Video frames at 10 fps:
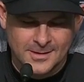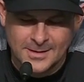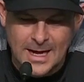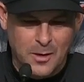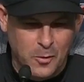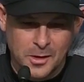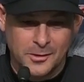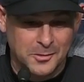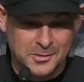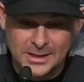not one of
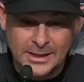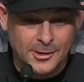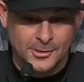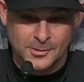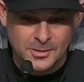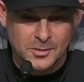those years.